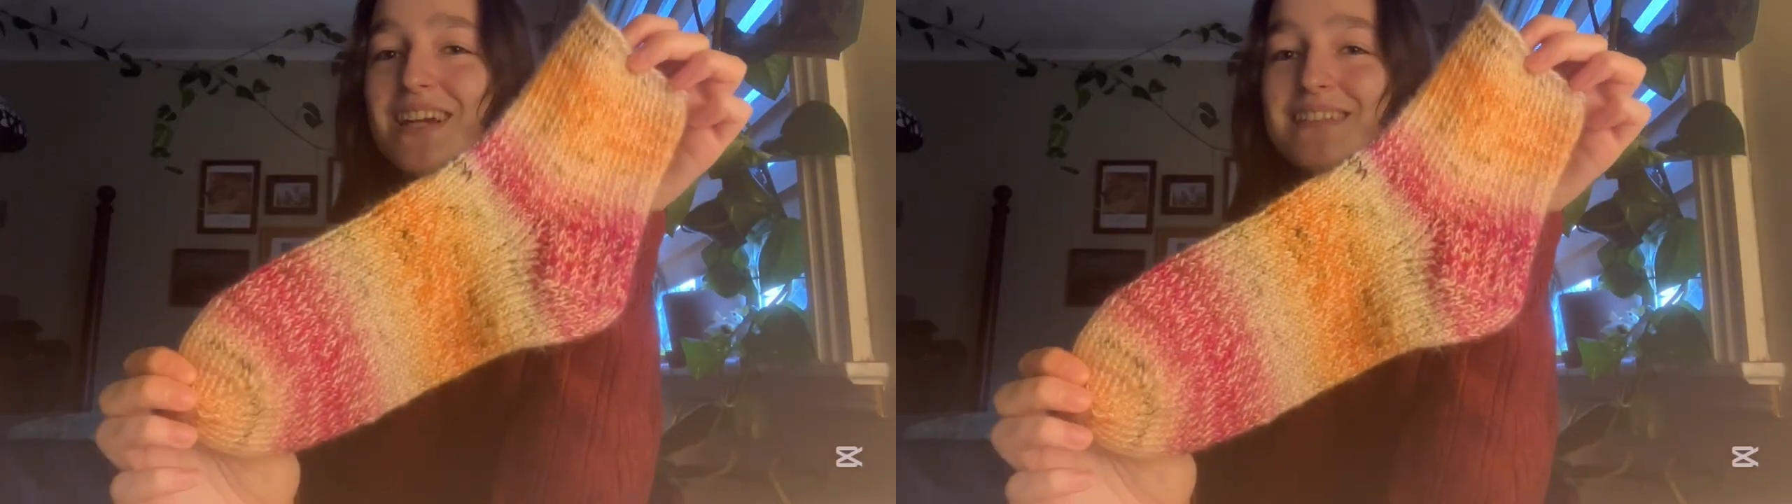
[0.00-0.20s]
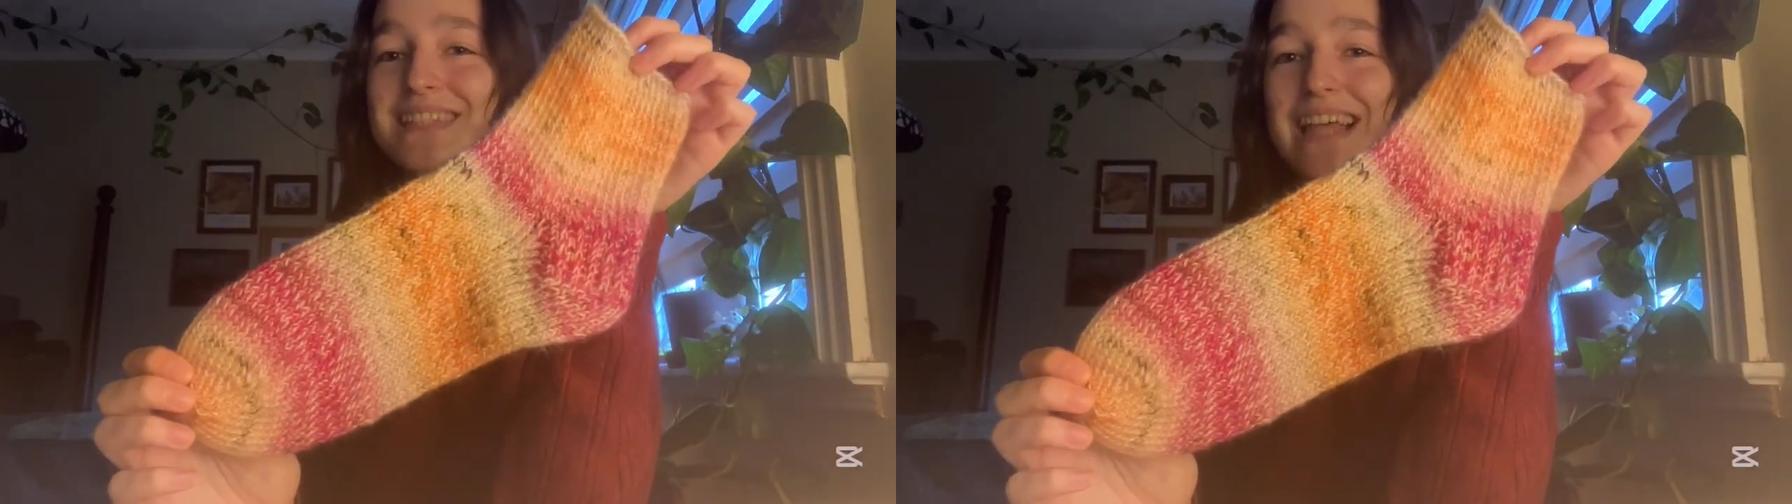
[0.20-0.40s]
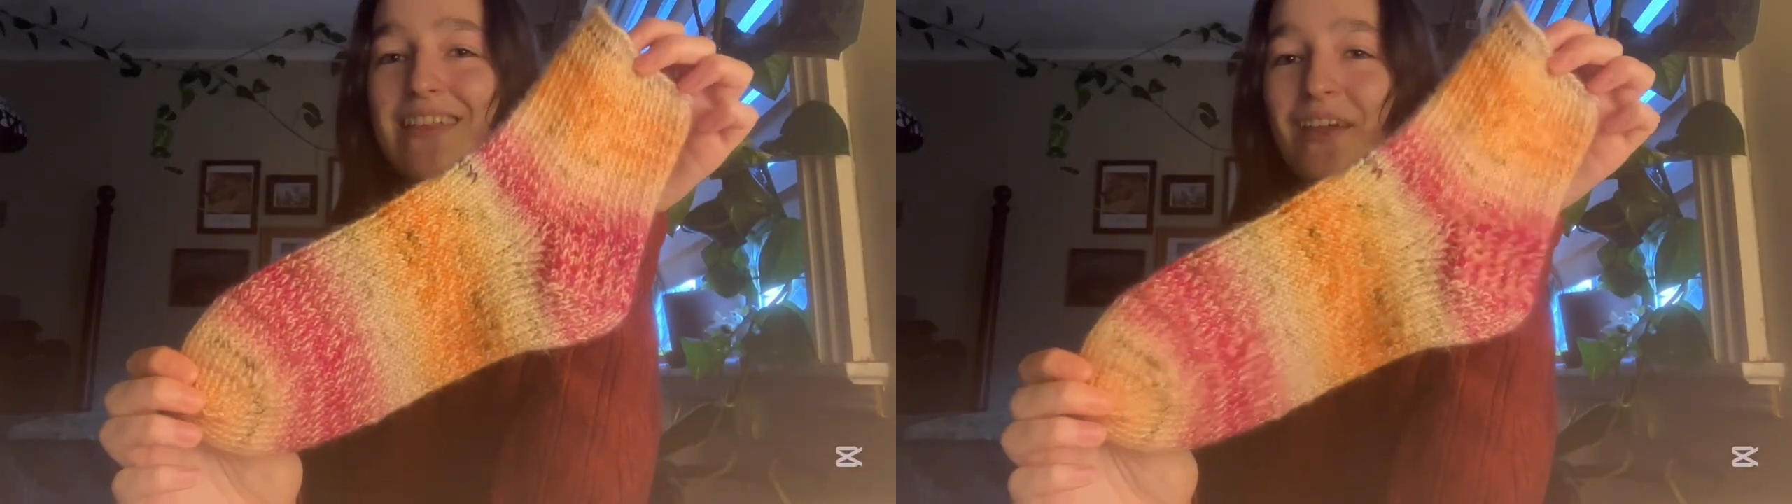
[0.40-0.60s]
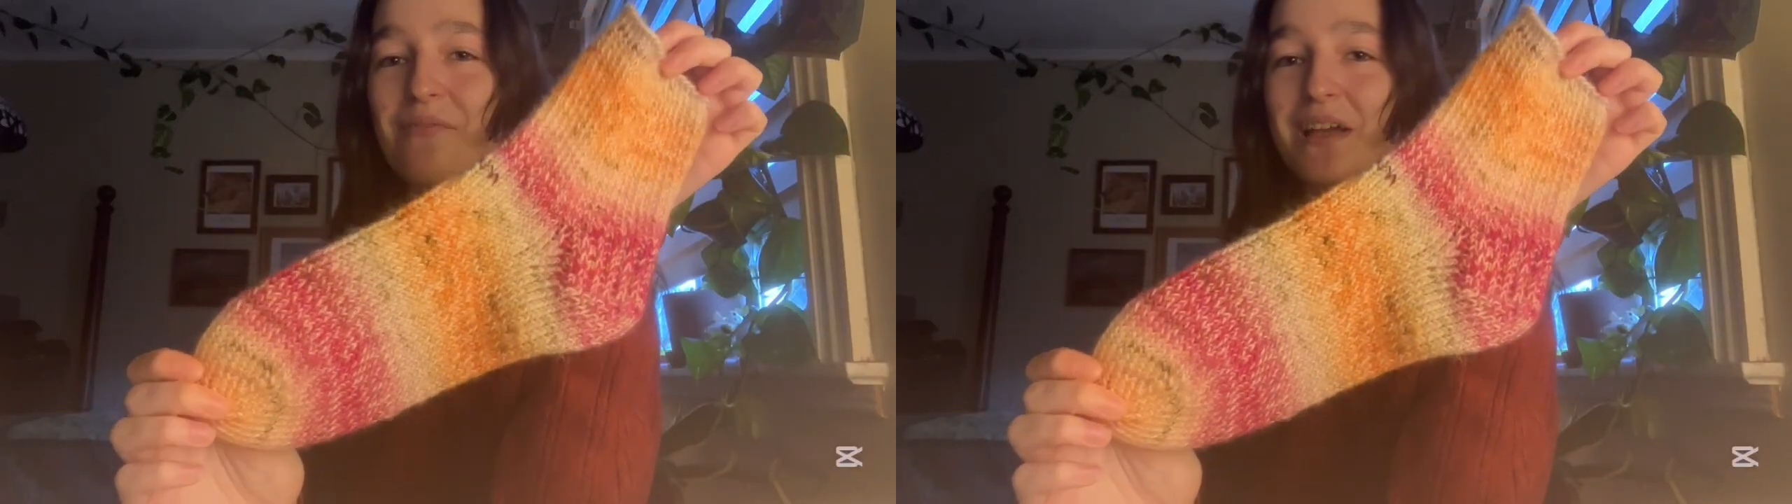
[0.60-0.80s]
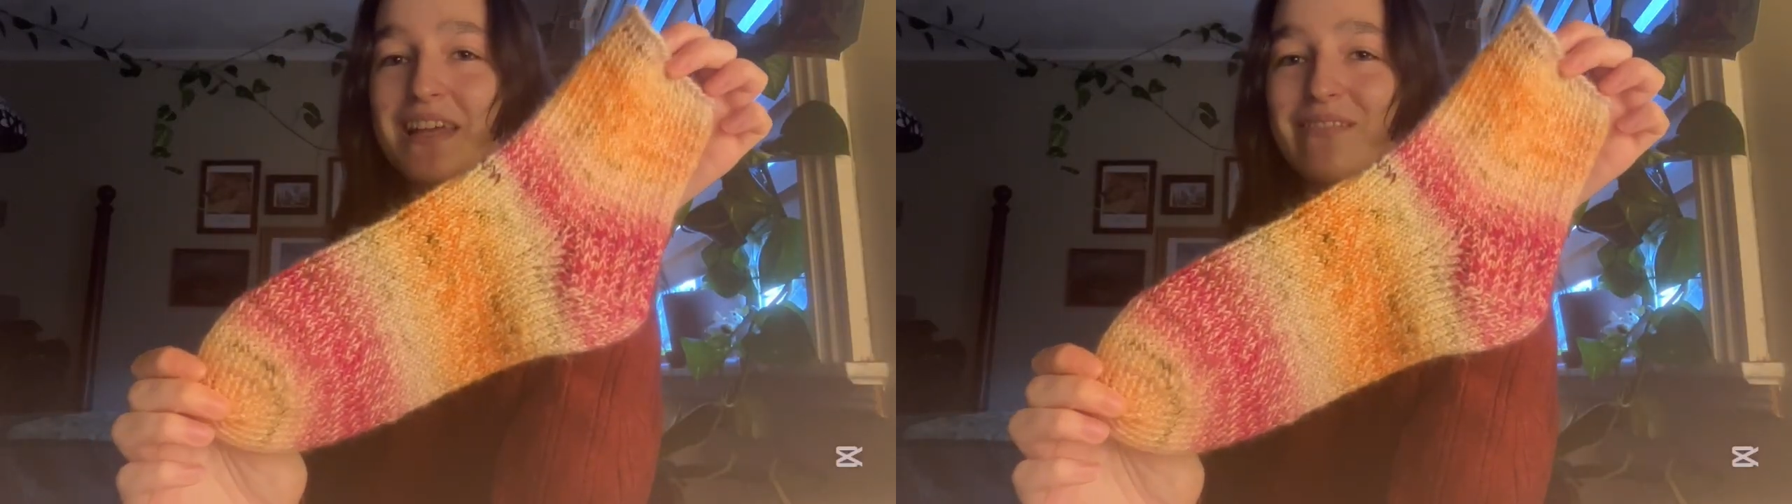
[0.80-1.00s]
don't sell I
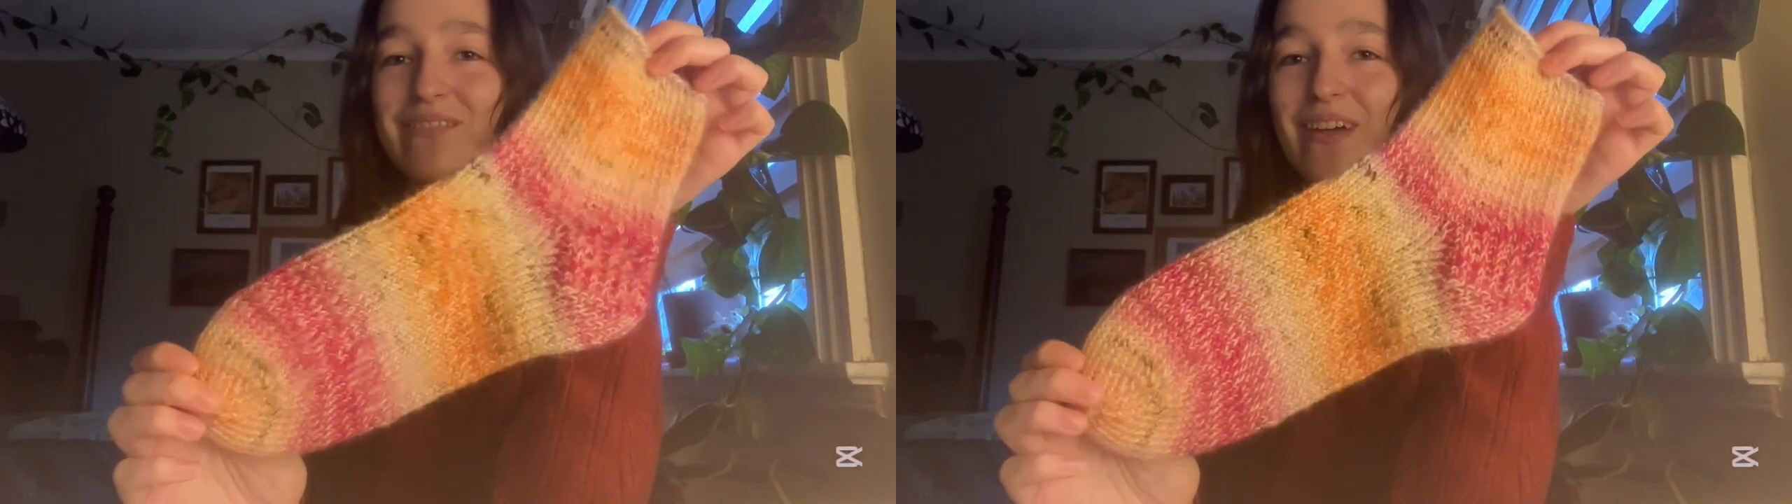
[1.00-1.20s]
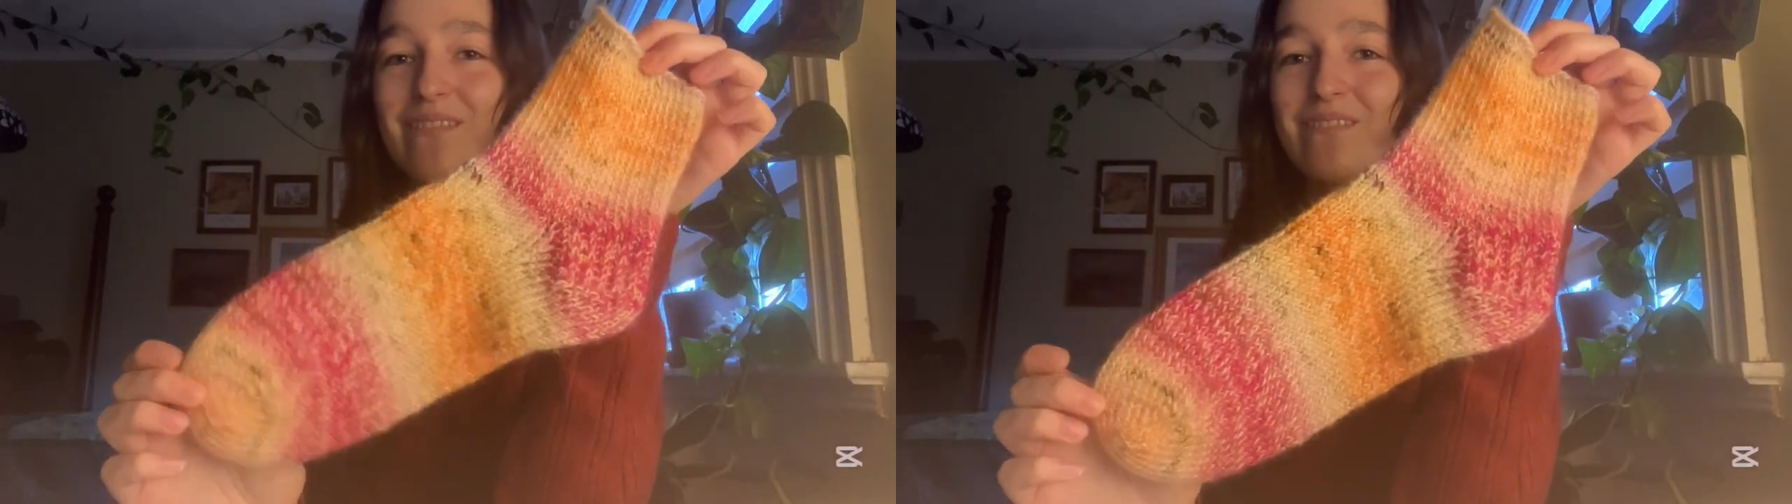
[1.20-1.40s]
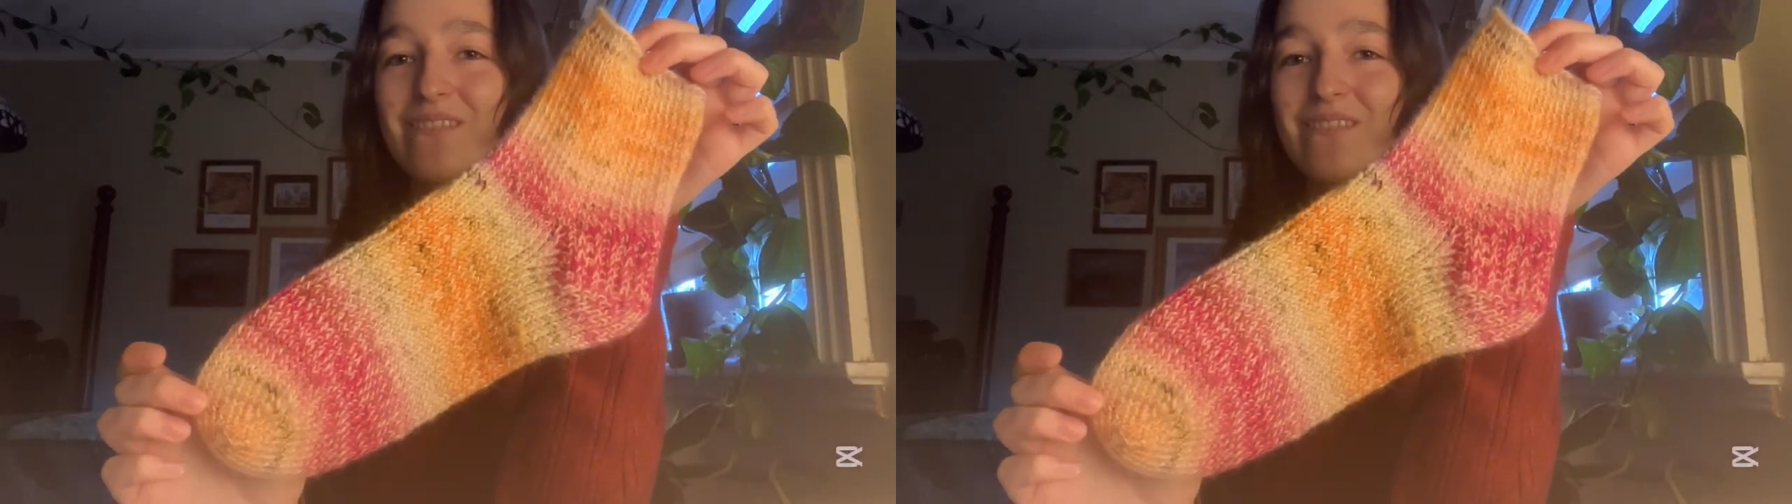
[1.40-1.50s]
might keep them.